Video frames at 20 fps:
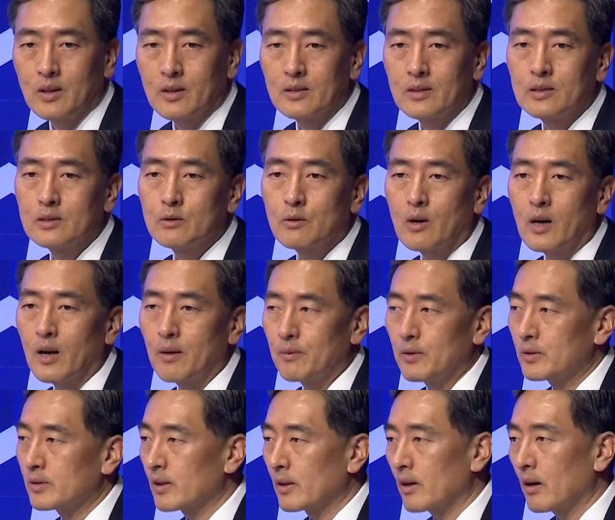can describe
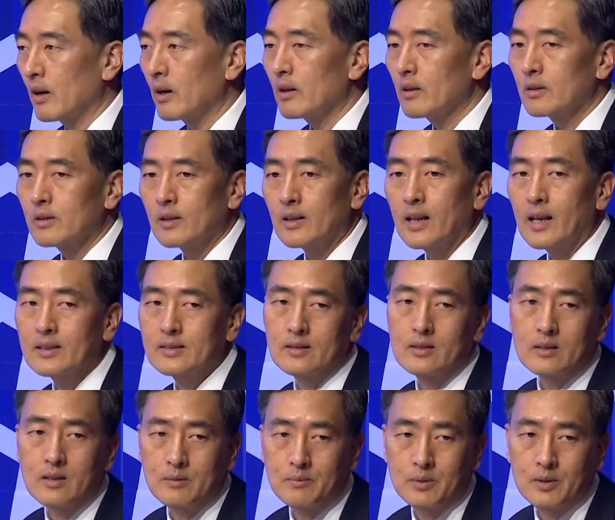using all the
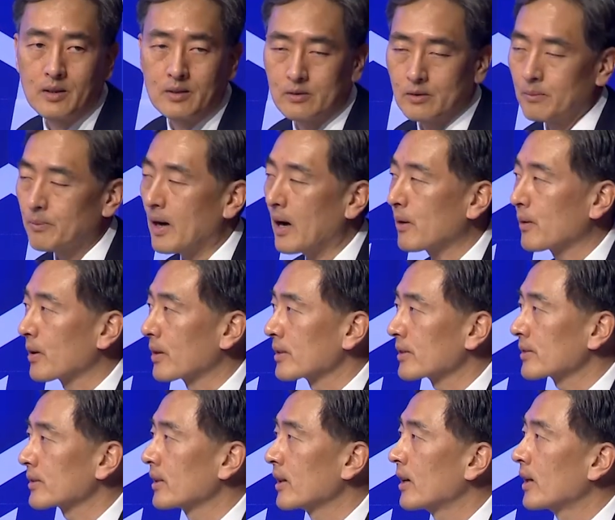classical computational
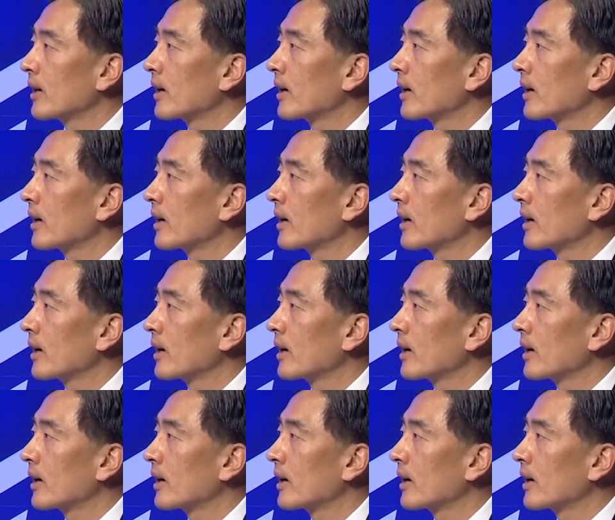powers